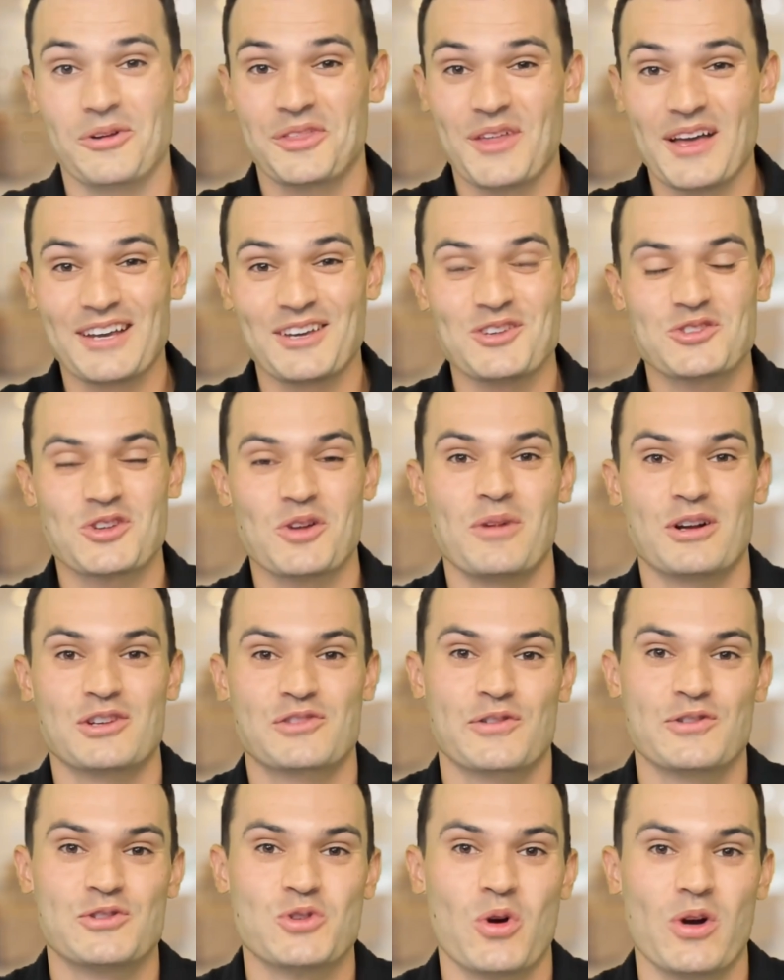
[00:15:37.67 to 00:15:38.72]
thank you so much
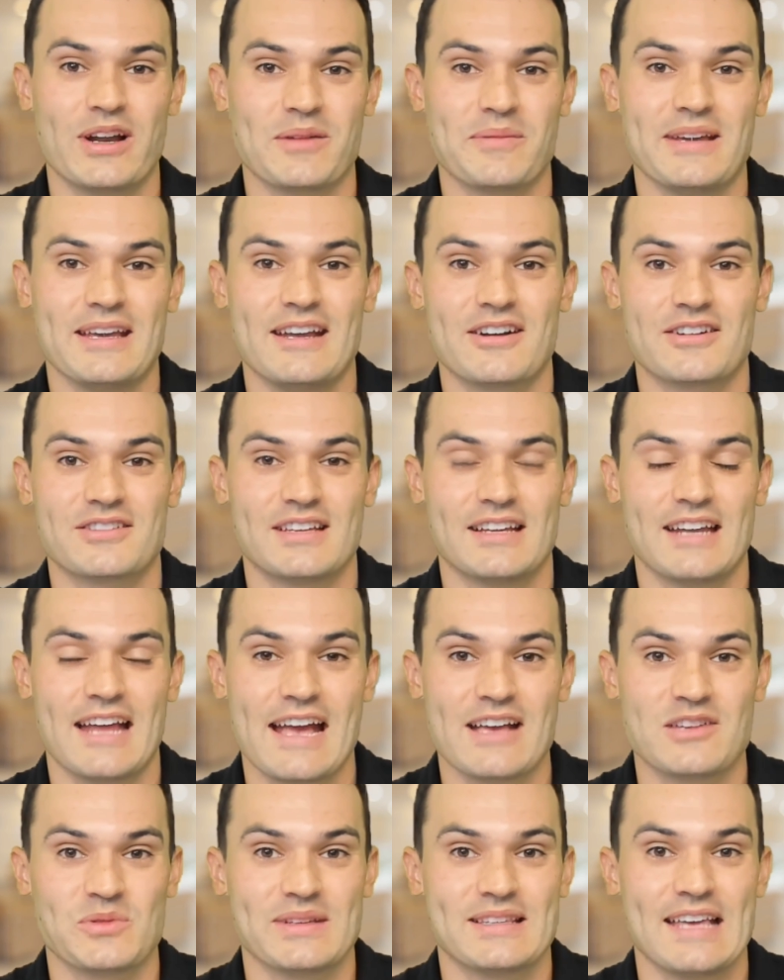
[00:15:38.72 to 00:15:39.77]
for joining me here
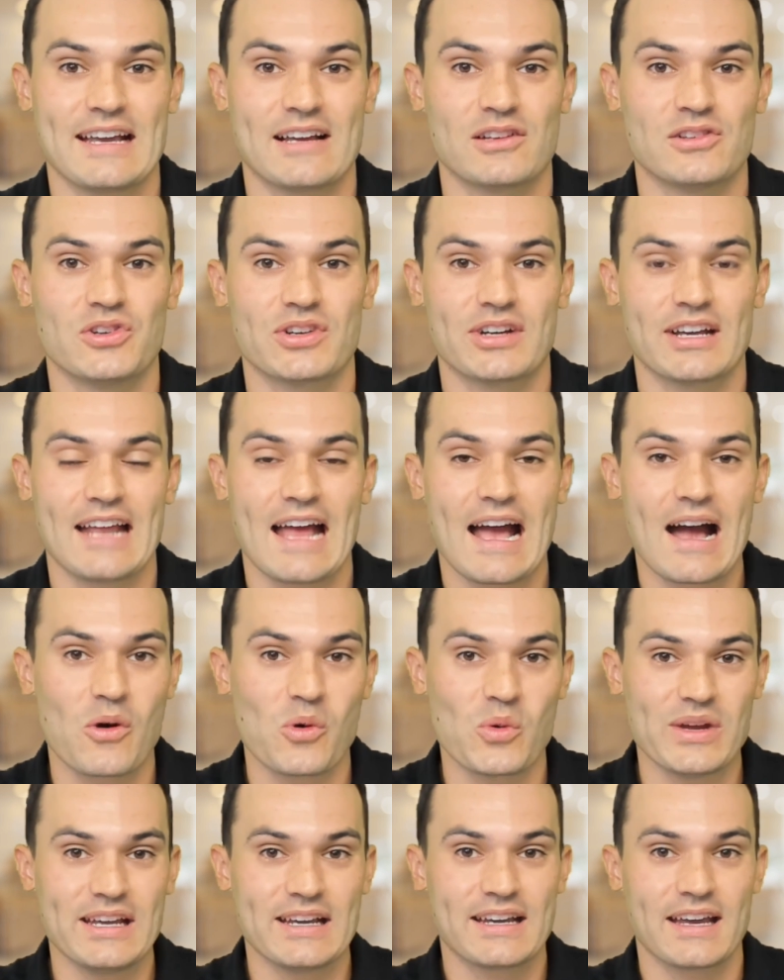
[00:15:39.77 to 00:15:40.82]
today as we take a look at how
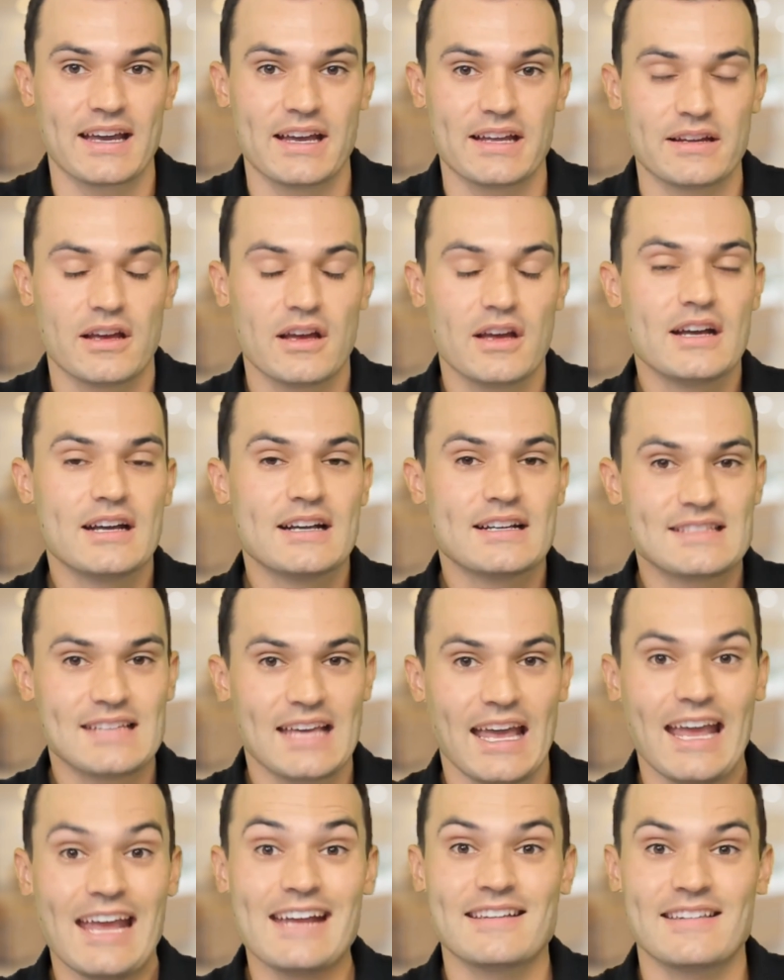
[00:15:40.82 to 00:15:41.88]
we can
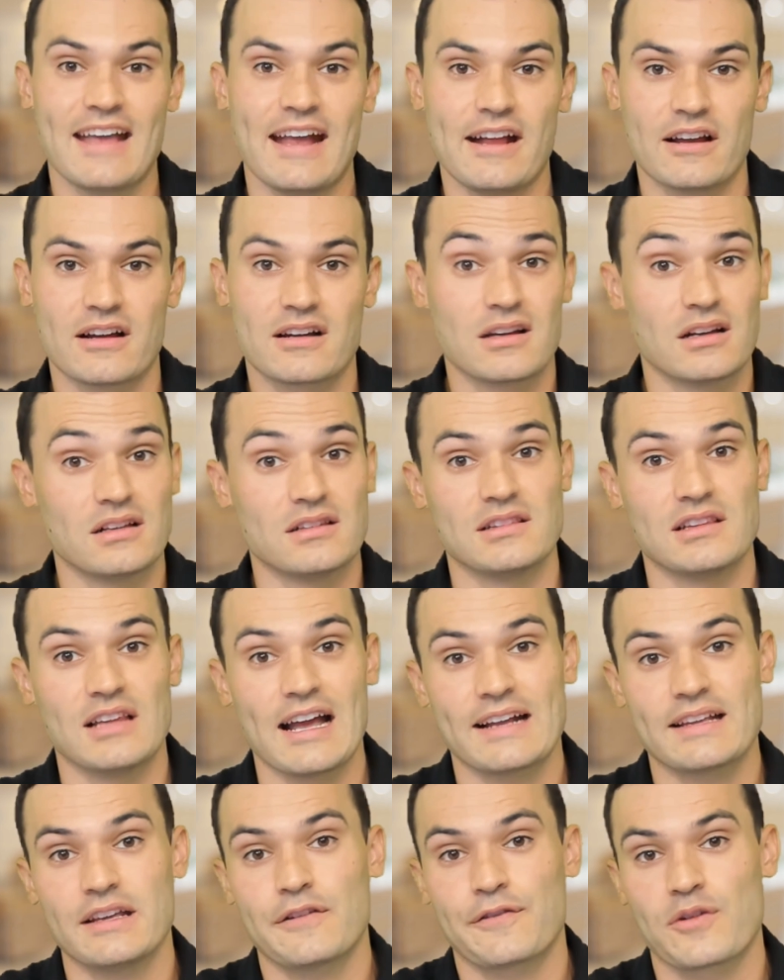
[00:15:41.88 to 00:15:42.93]
take data
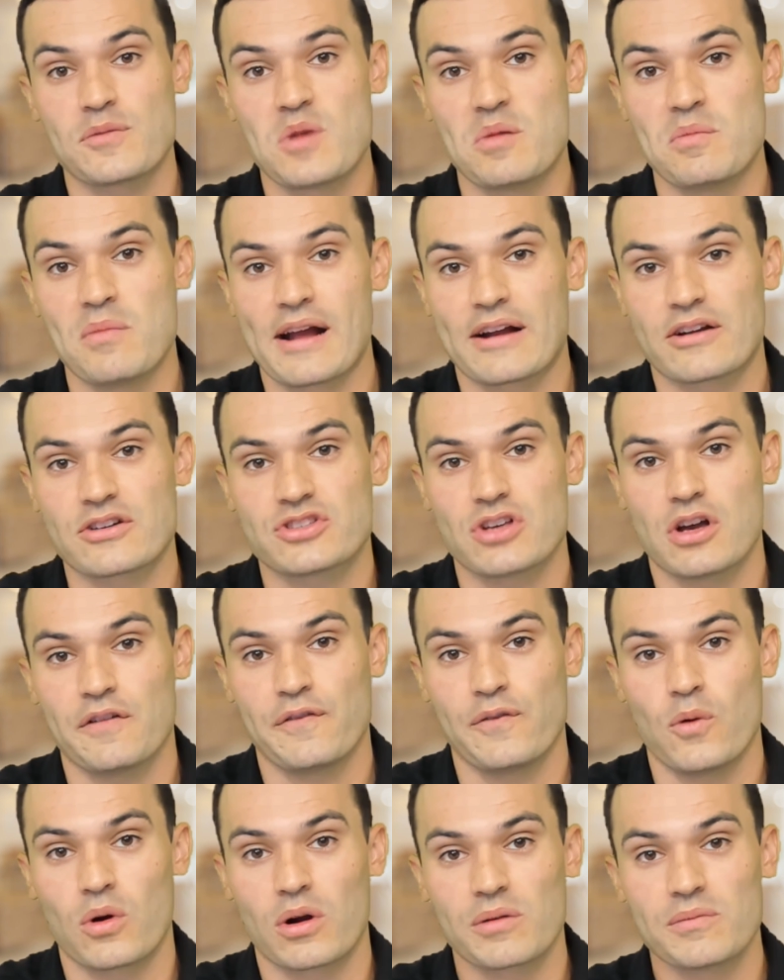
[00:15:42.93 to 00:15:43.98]
collected from a
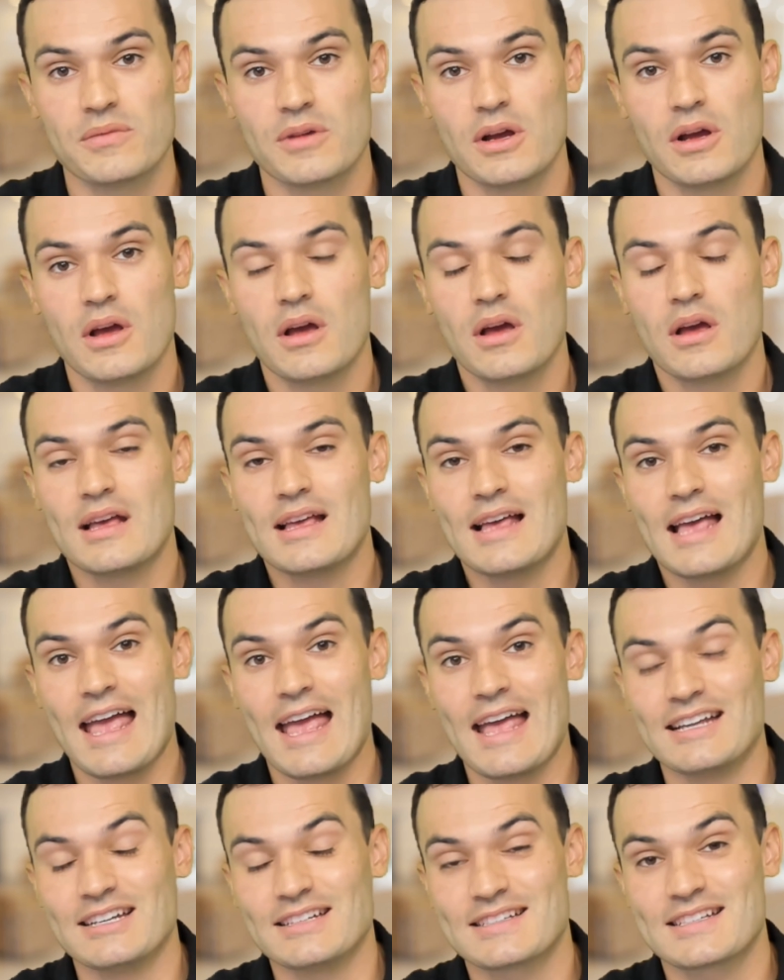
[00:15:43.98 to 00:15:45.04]
Microsoft form
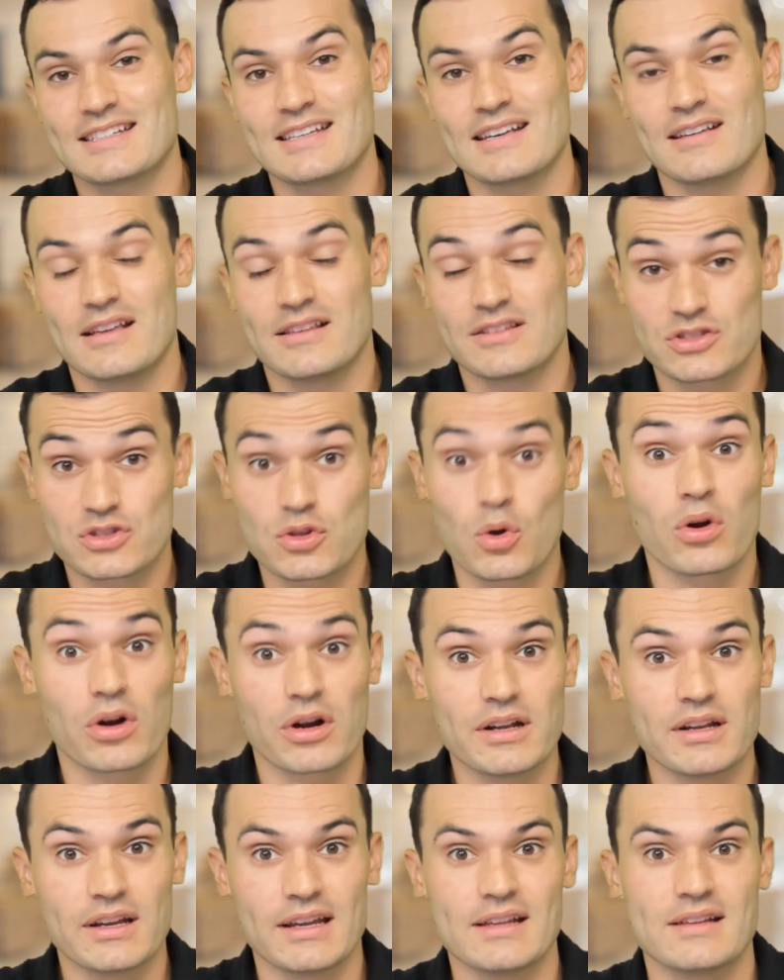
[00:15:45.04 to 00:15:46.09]
and, and
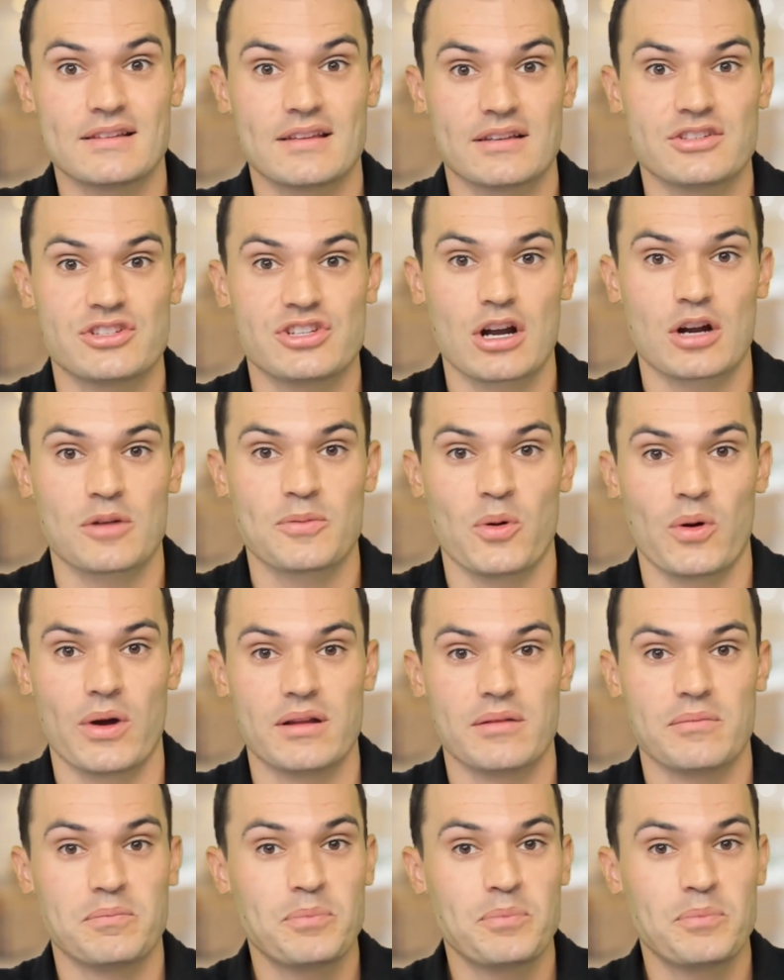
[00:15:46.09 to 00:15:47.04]
store it into SharePoint.